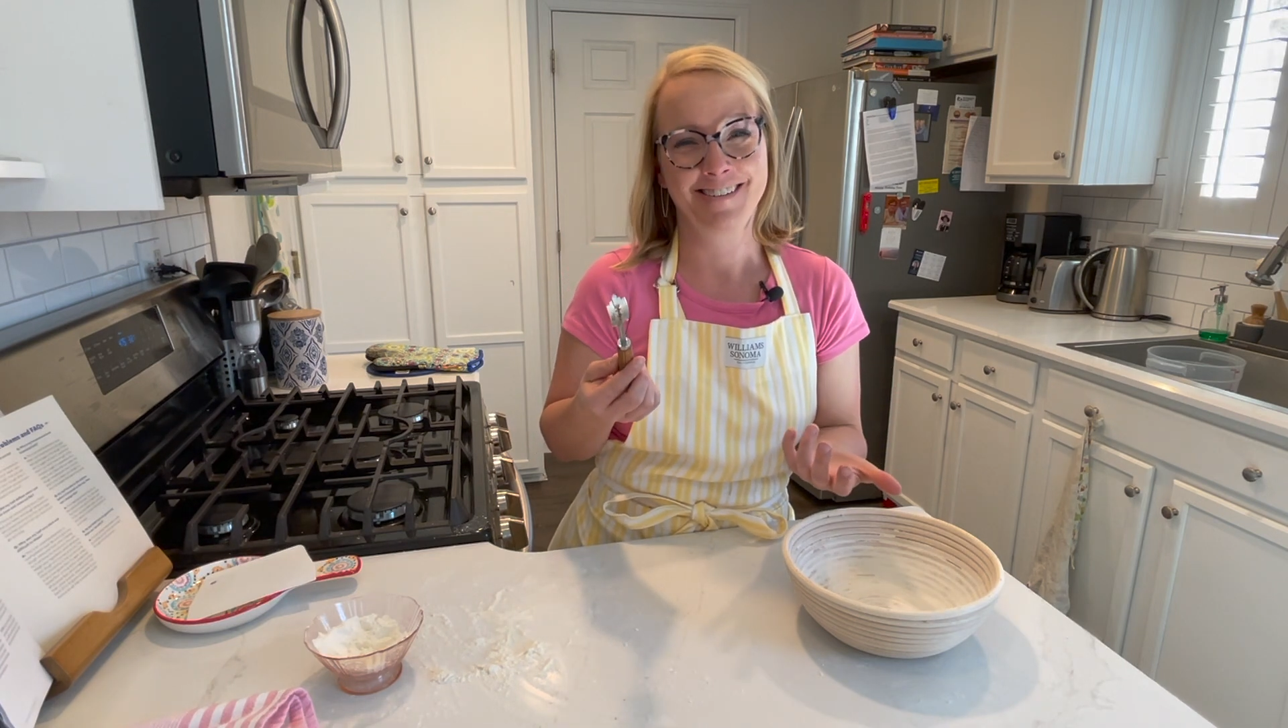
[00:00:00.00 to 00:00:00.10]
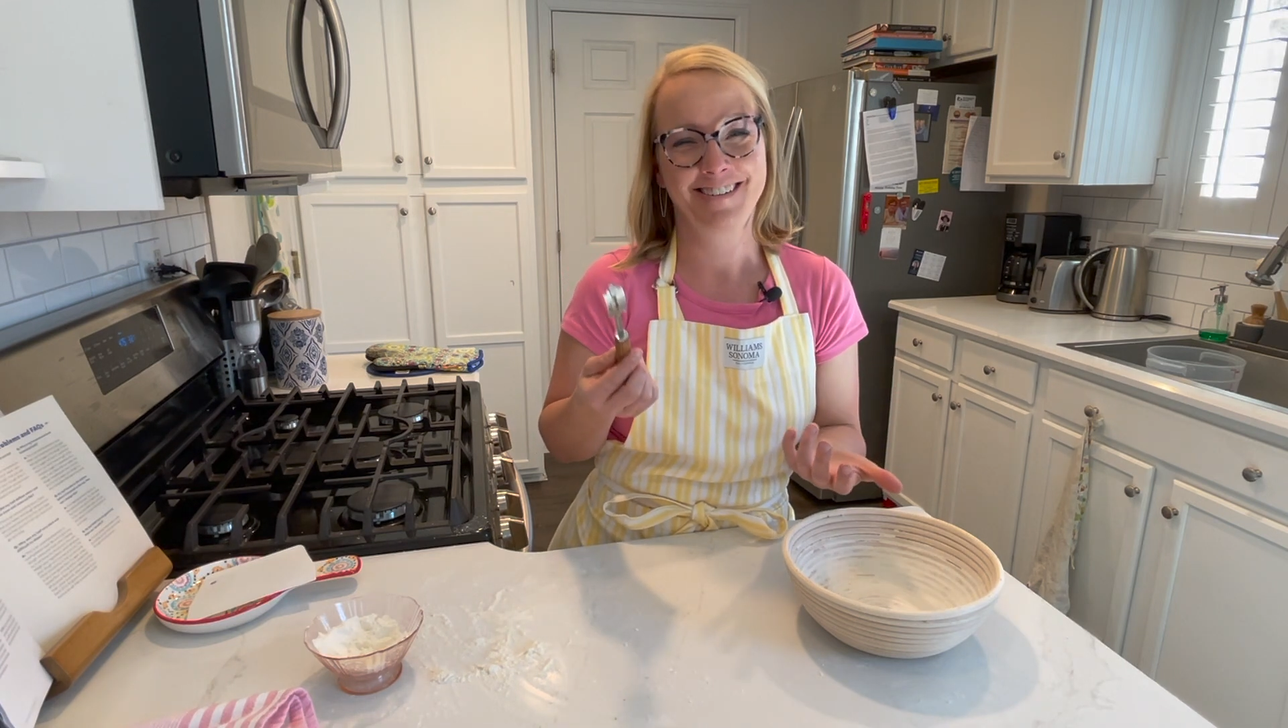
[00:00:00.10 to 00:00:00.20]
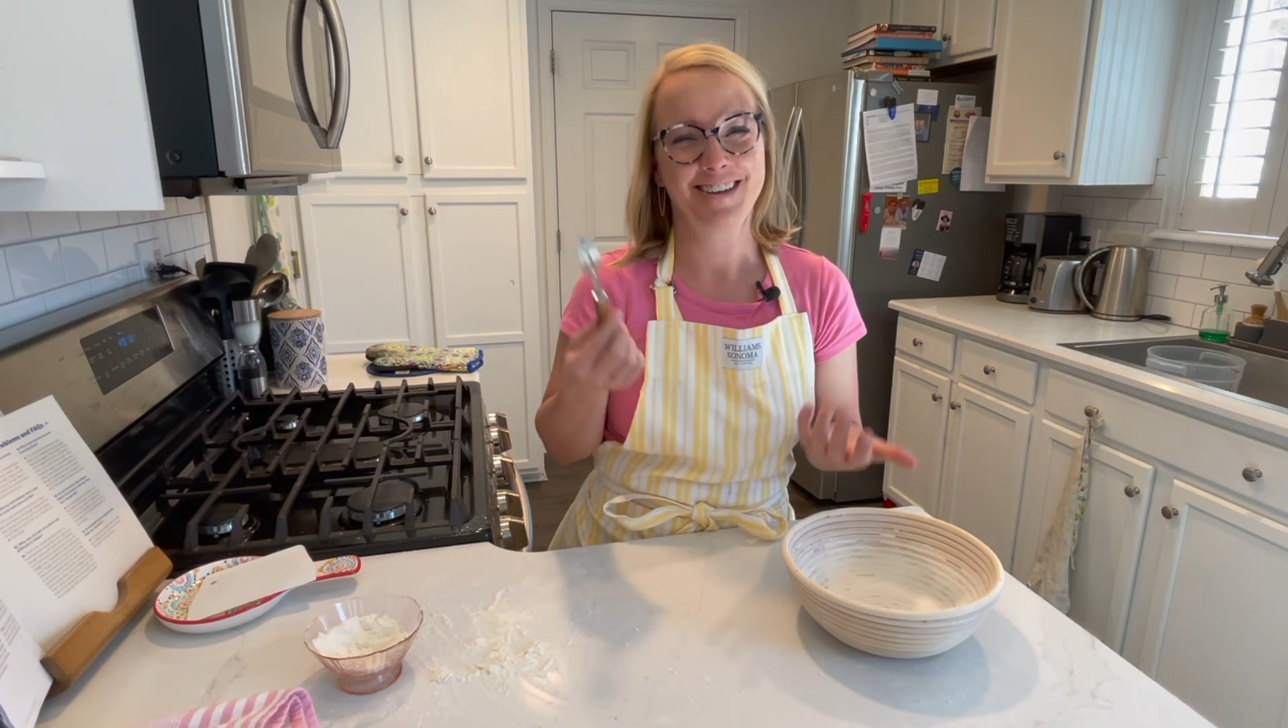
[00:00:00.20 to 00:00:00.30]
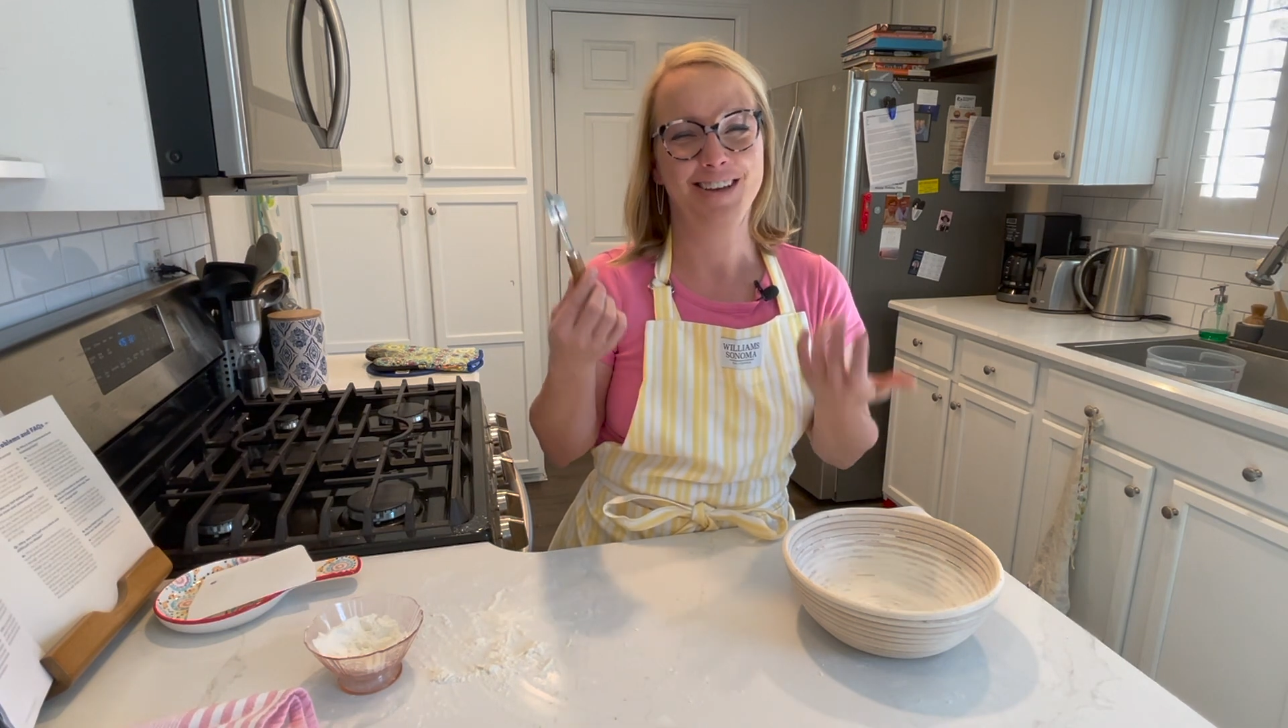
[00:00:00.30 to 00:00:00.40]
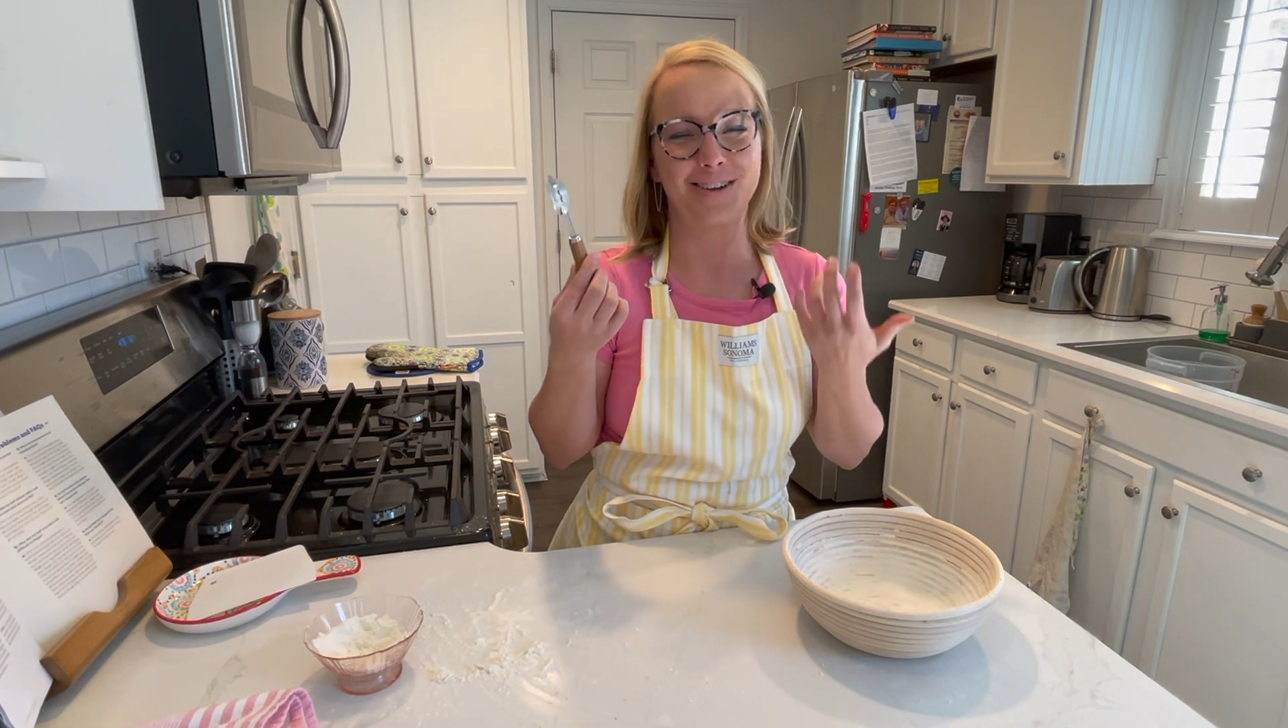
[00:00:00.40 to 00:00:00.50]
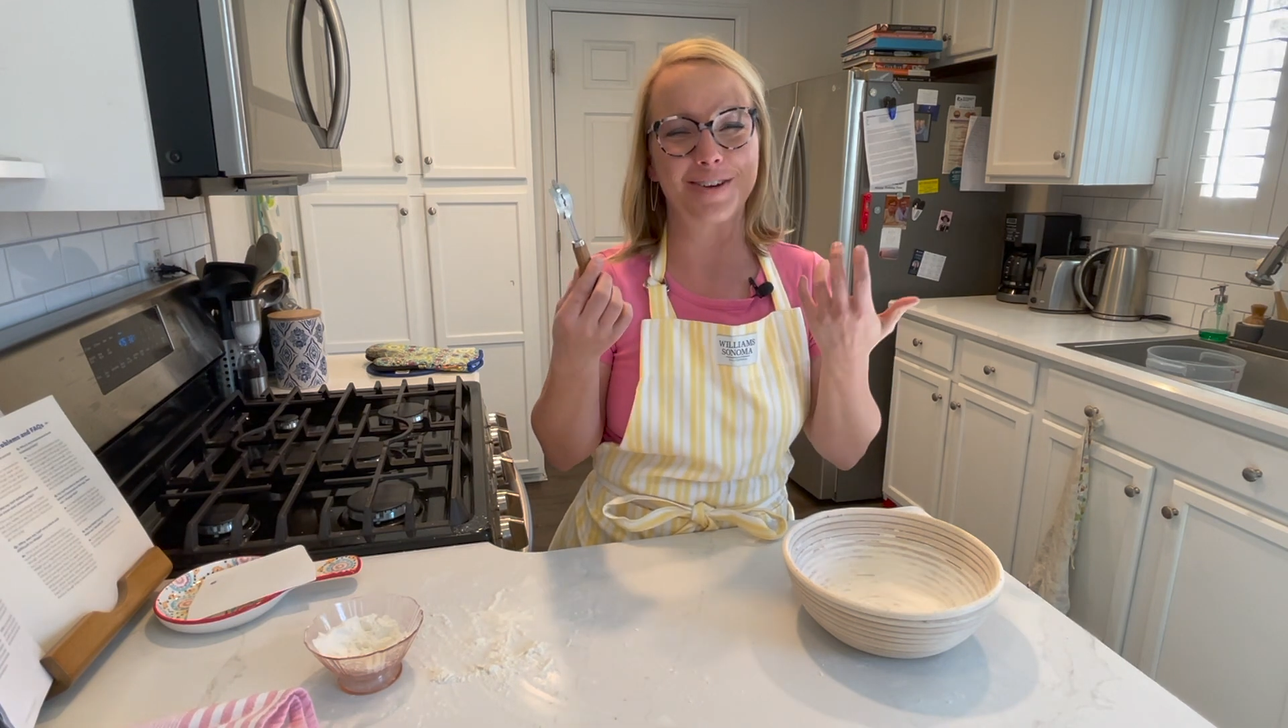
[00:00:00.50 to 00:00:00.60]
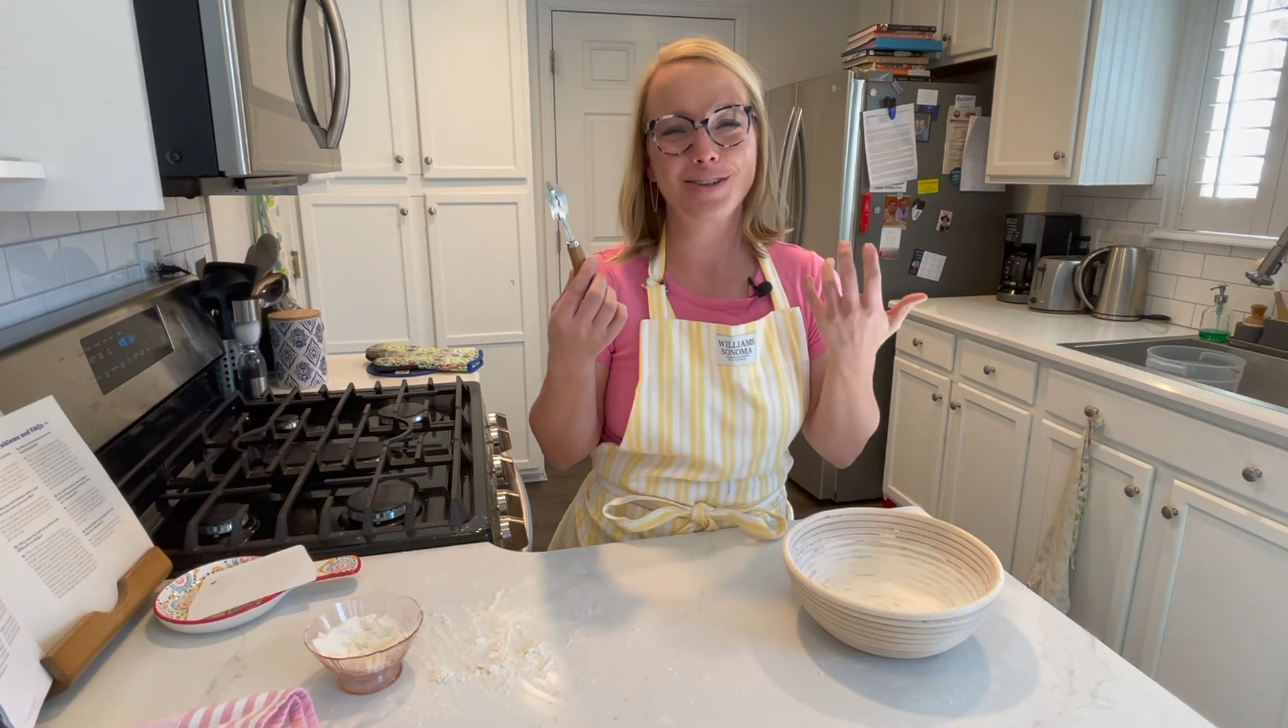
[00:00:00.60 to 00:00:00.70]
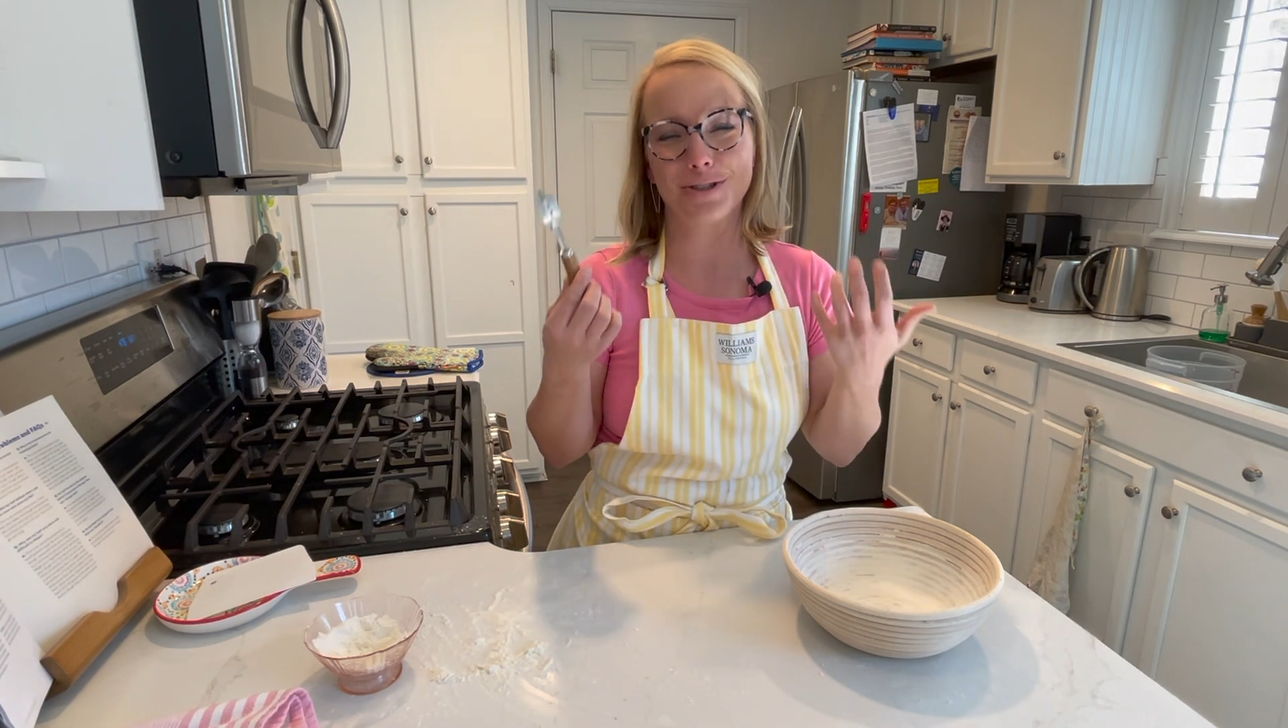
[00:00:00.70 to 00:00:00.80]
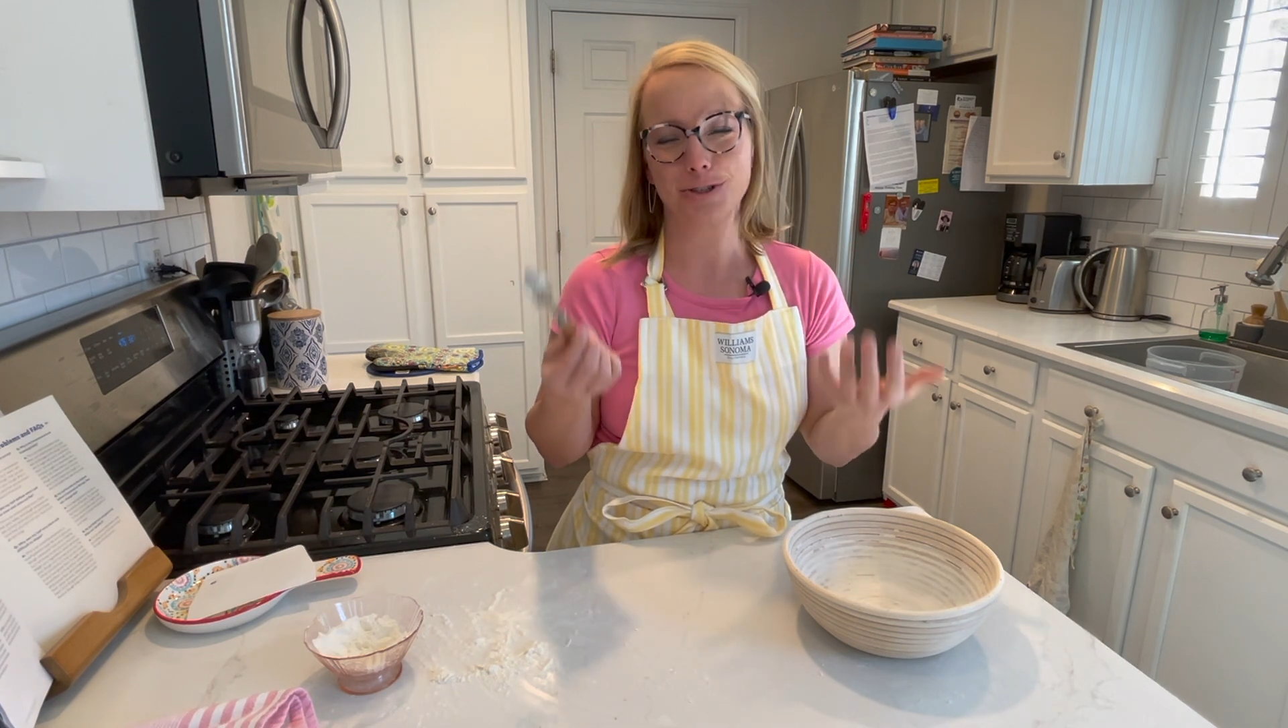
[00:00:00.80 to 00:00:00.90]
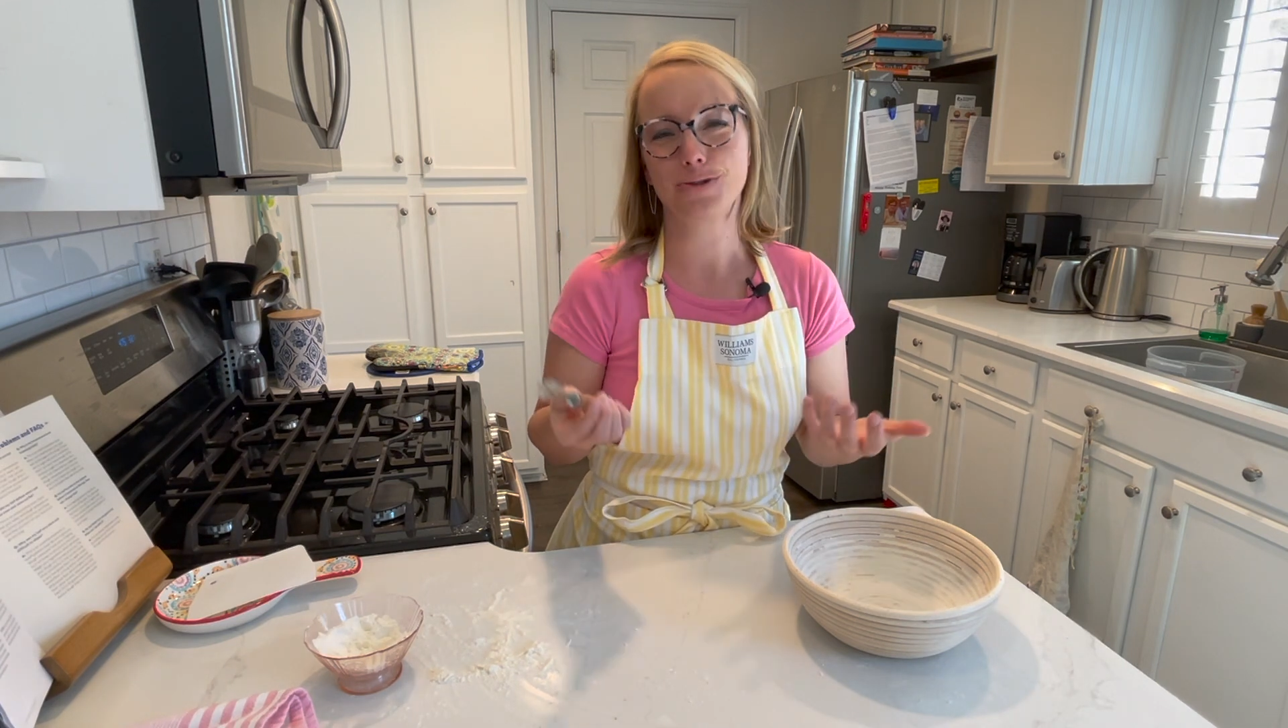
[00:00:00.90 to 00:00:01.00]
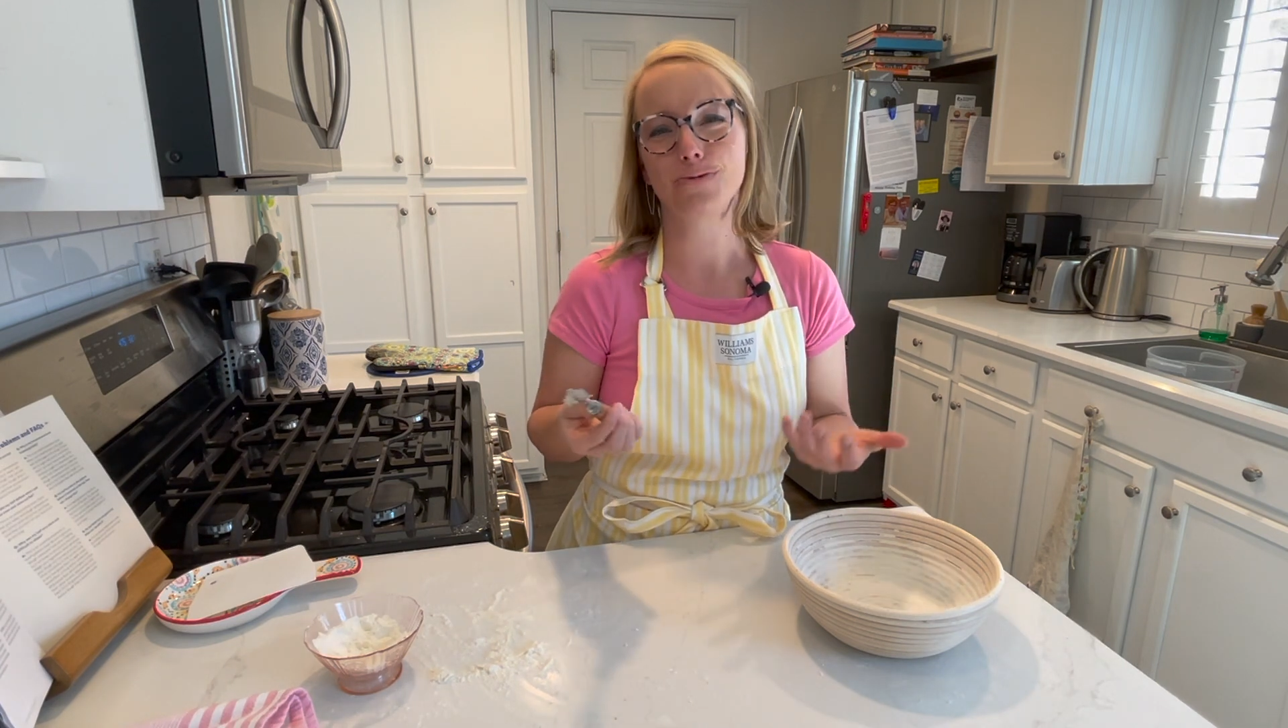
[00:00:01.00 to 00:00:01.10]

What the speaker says: you can just use a